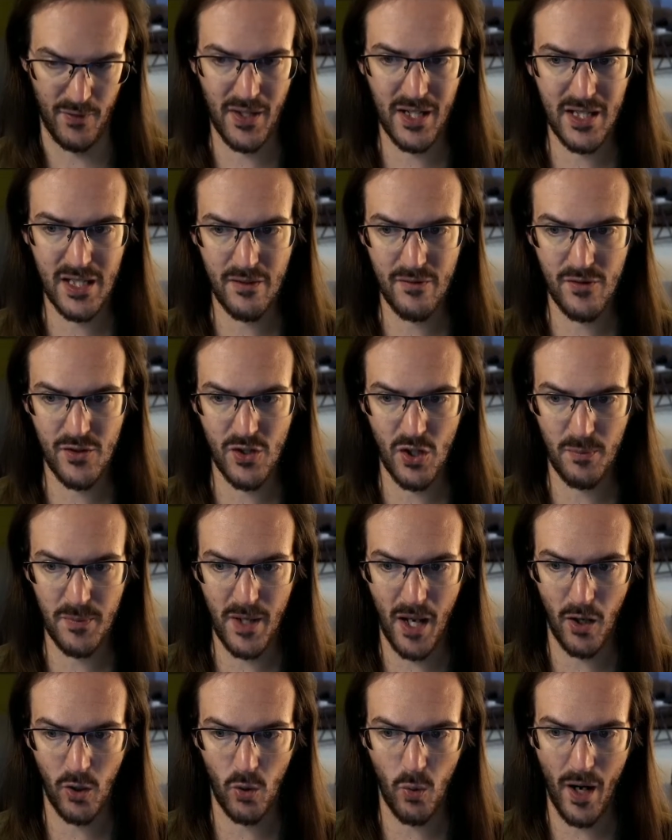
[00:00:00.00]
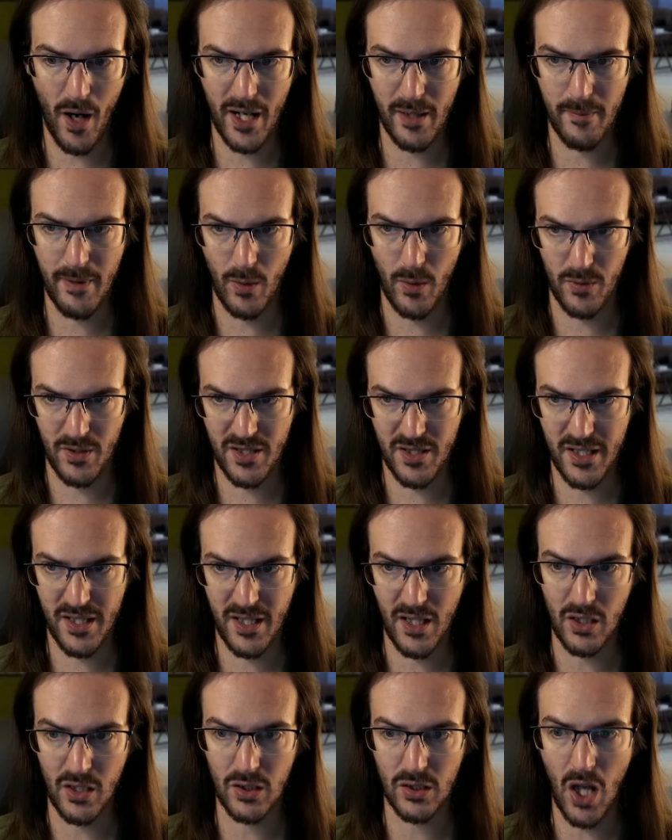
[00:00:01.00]
Things have zoomed out quite a bit. We're
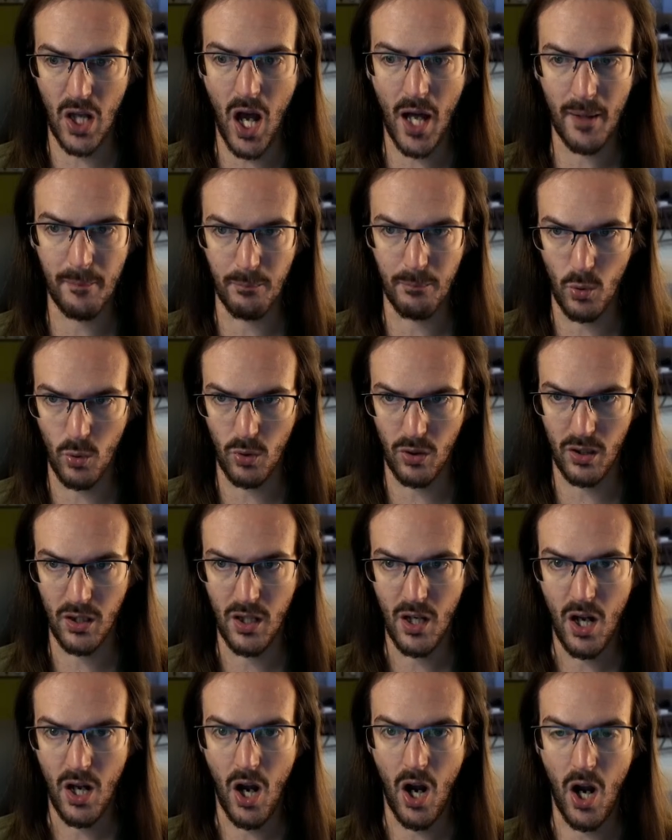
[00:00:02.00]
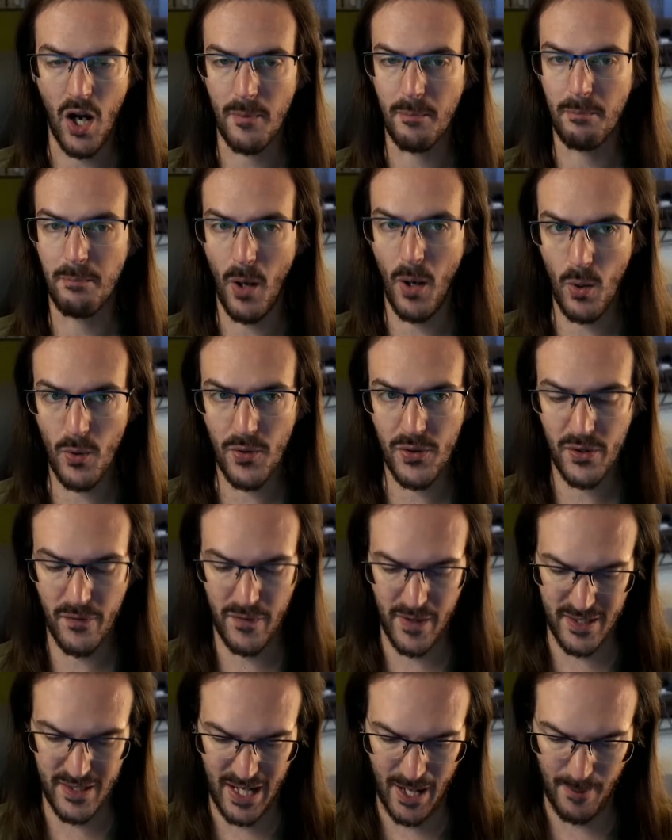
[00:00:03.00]
seeing a lot more on both
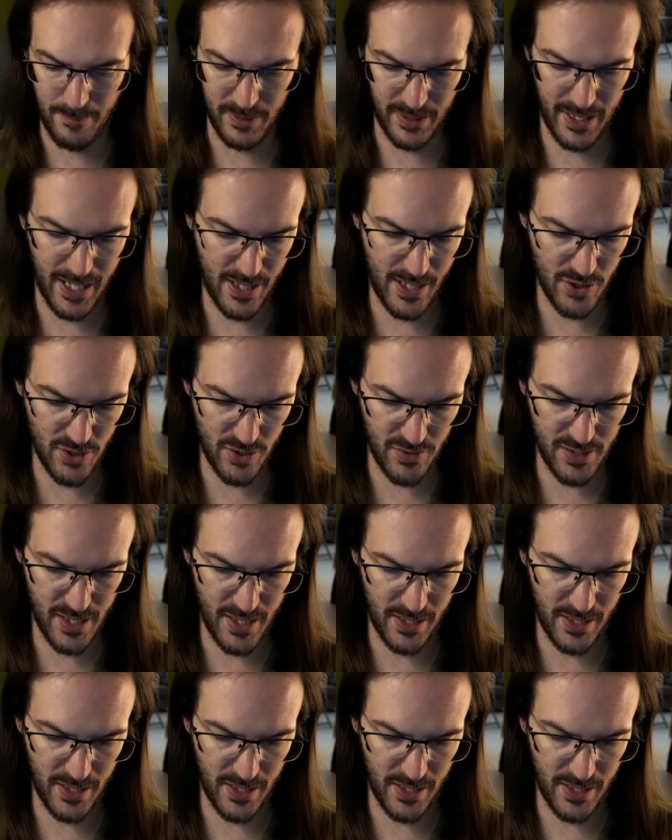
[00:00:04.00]
of these applications,